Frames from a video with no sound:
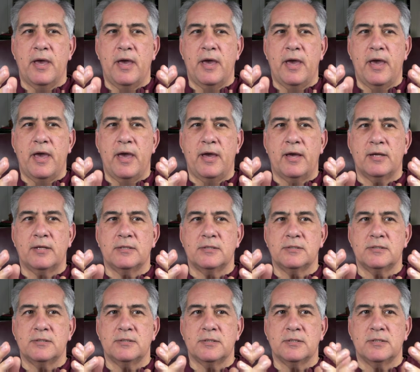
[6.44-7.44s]

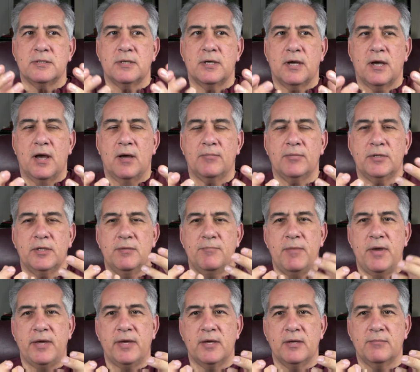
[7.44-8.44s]
and I'm going to
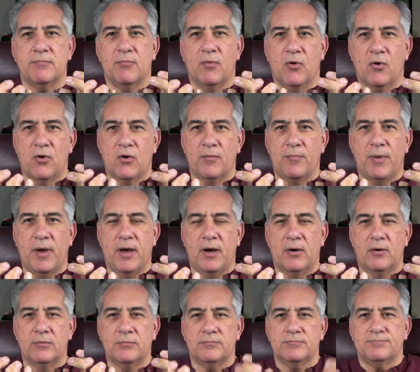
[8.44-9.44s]
make it more
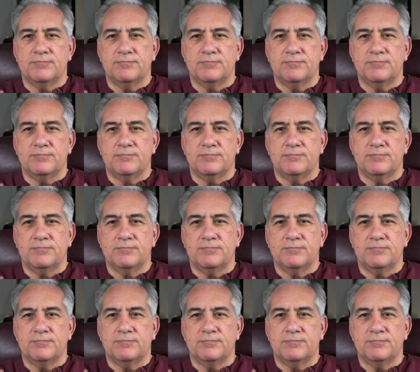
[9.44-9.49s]
about